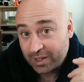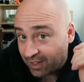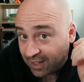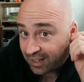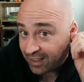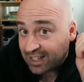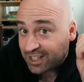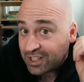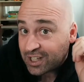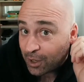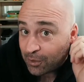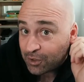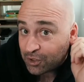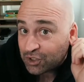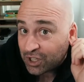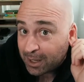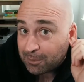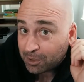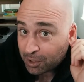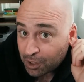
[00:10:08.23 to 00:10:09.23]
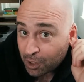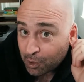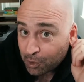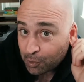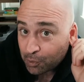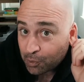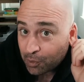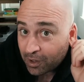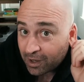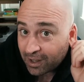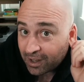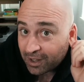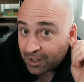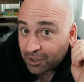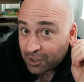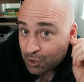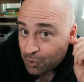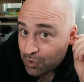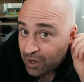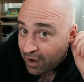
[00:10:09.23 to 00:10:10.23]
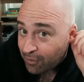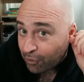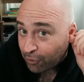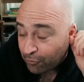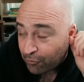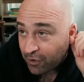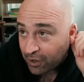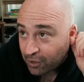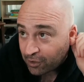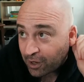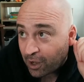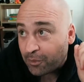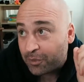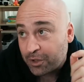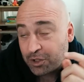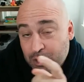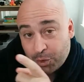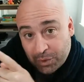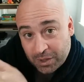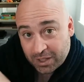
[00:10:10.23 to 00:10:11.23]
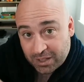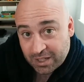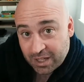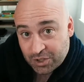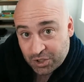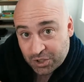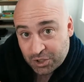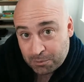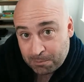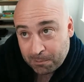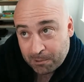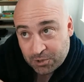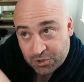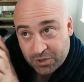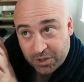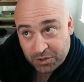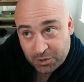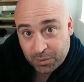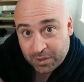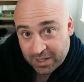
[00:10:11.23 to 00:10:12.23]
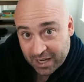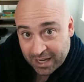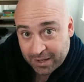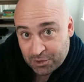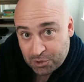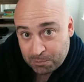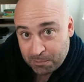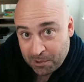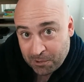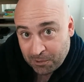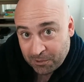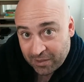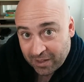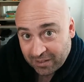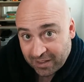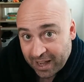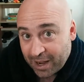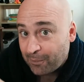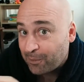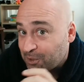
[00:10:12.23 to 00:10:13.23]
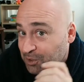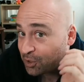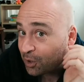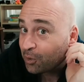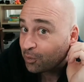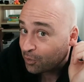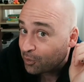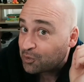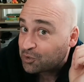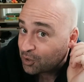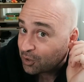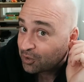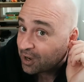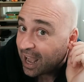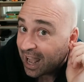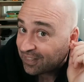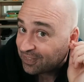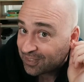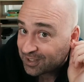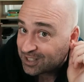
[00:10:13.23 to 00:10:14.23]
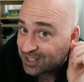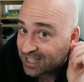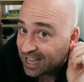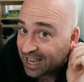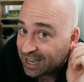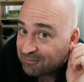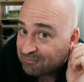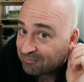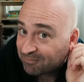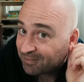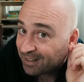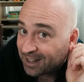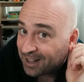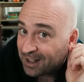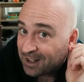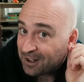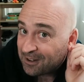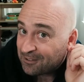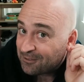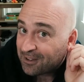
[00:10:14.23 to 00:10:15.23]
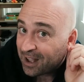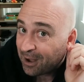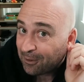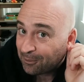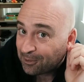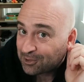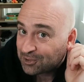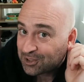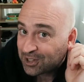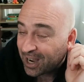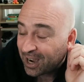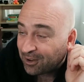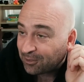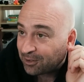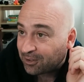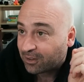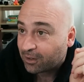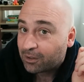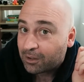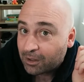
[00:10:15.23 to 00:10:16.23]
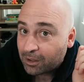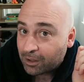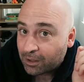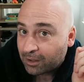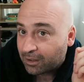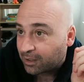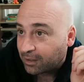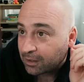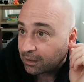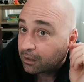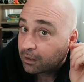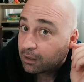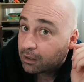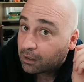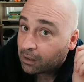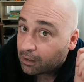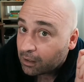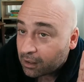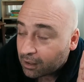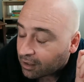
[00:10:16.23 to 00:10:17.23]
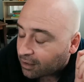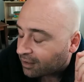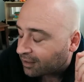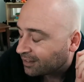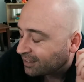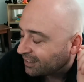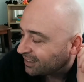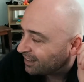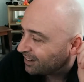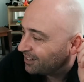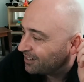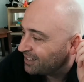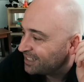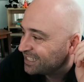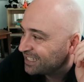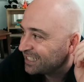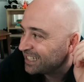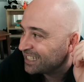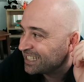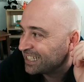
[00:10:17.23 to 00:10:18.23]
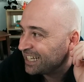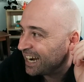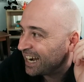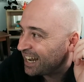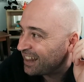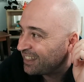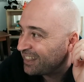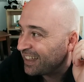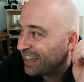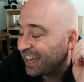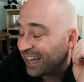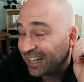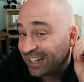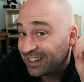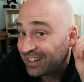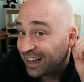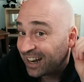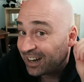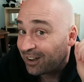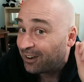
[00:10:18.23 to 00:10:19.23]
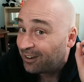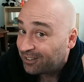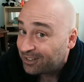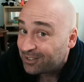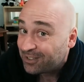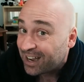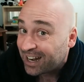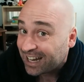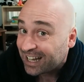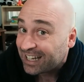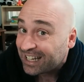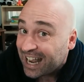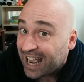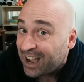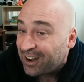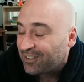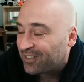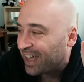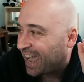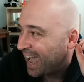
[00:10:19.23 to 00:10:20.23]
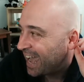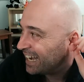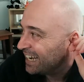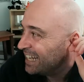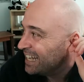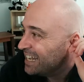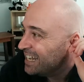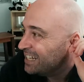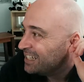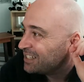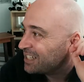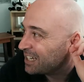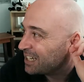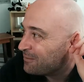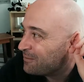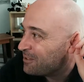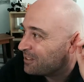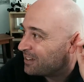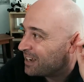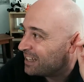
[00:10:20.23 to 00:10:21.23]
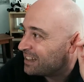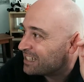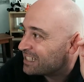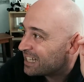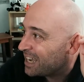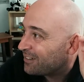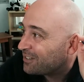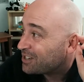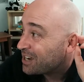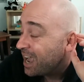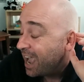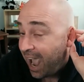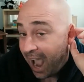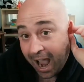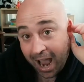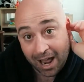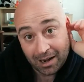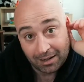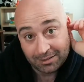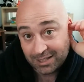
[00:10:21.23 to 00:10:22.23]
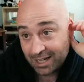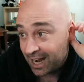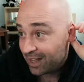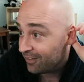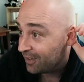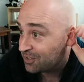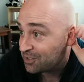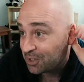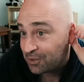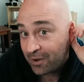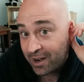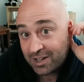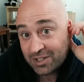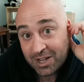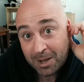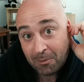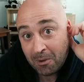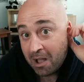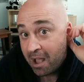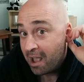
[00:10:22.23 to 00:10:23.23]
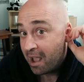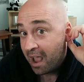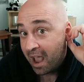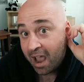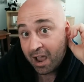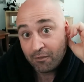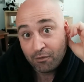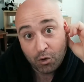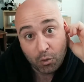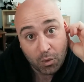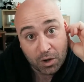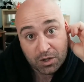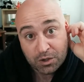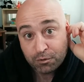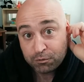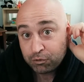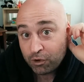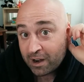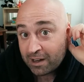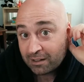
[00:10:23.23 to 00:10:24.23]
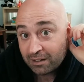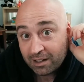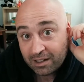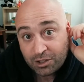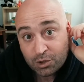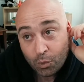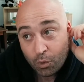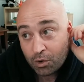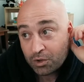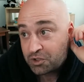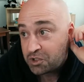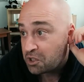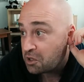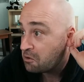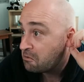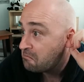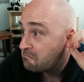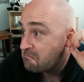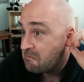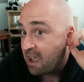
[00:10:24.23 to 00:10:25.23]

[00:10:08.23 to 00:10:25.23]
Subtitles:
Like they sound the same to you. You never figured out that to an indigenous person there, to a native speaker of that language, oh, those are not the same vowel sound, or and this kind of thing. You got to nail that to communicate this language. Thailand's a great example. Everyone's friendly towards you.